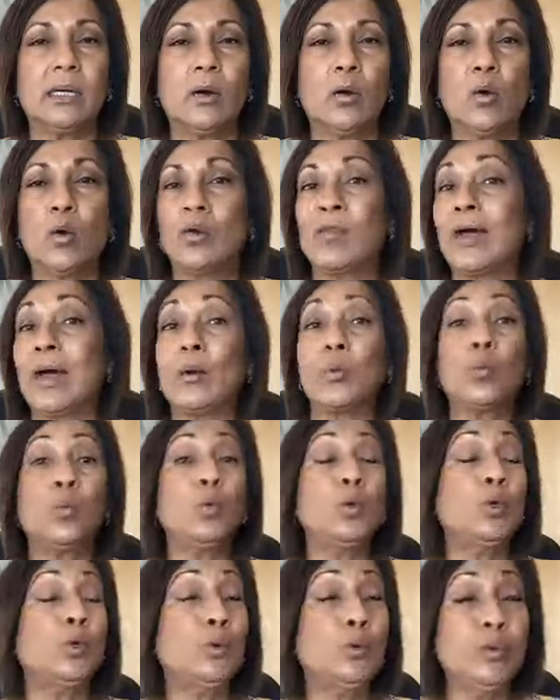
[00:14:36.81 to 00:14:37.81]
or that
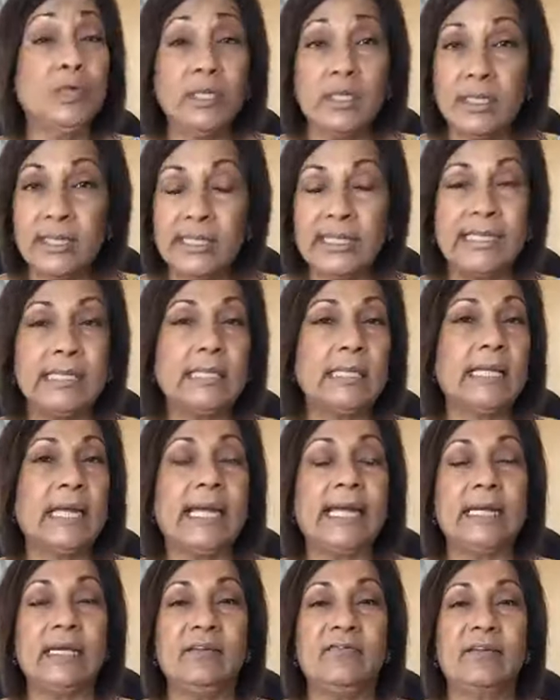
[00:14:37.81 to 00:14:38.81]
wound heal
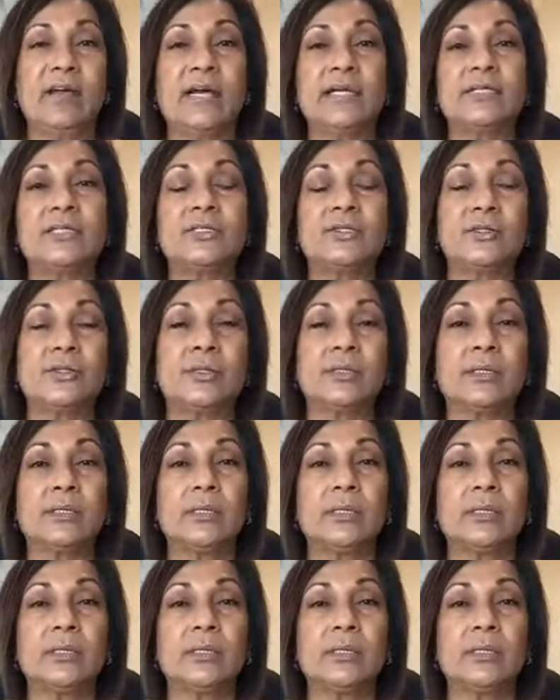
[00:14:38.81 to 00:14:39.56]
any faster.